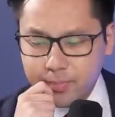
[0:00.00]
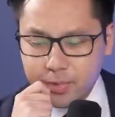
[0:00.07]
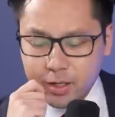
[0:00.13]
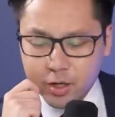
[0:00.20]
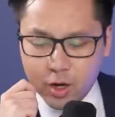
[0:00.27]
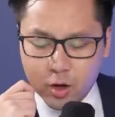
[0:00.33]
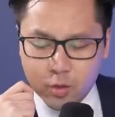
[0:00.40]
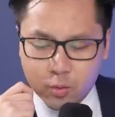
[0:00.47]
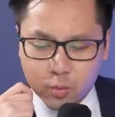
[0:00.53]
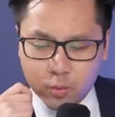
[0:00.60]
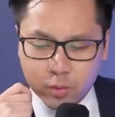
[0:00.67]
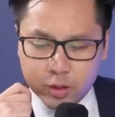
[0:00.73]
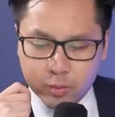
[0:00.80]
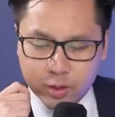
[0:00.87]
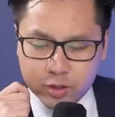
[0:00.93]
You know,
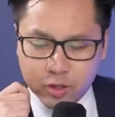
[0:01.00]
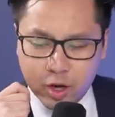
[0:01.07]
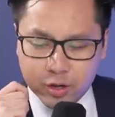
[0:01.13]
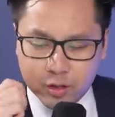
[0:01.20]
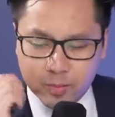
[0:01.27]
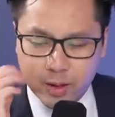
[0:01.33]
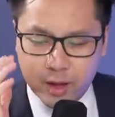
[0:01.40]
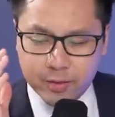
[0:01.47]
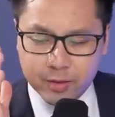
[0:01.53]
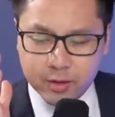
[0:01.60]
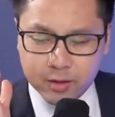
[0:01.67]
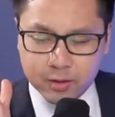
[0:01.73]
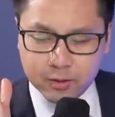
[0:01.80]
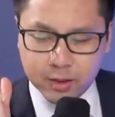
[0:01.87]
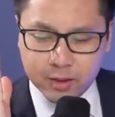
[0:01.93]
we, we talked about
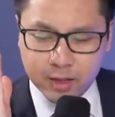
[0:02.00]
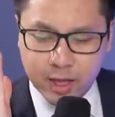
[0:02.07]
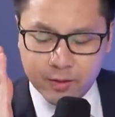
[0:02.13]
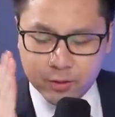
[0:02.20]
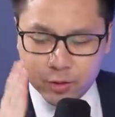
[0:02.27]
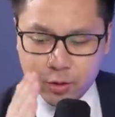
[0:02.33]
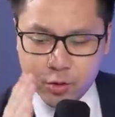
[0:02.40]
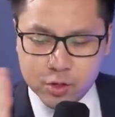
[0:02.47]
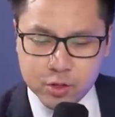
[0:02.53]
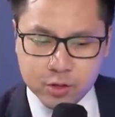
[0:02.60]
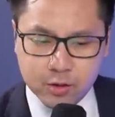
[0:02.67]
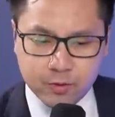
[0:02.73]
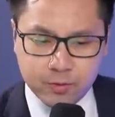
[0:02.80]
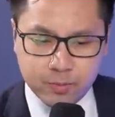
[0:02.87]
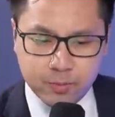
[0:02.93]
the the
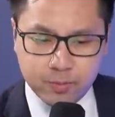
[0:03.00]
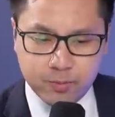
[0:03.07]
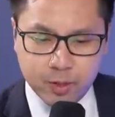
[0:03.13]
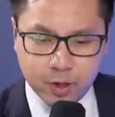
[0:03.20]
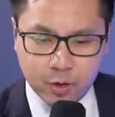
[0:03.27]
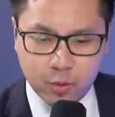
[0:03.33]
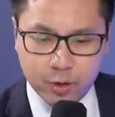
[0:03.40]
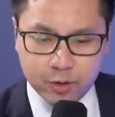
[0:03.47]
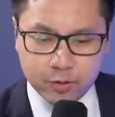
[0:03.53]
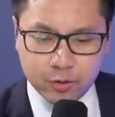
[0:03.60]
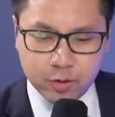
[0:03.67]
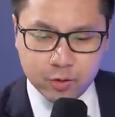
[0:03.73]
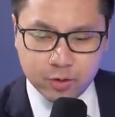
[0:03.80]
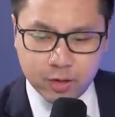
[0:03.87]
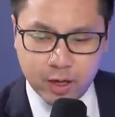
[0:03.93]
evolution of Bitcoin's
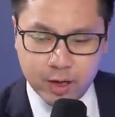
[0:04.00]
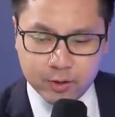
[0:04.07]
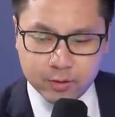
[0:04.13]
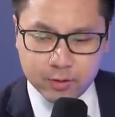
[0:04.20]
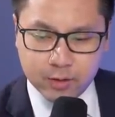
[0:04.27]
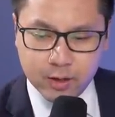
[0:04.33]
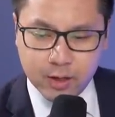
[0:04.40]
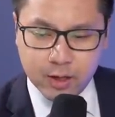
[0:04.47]
use case.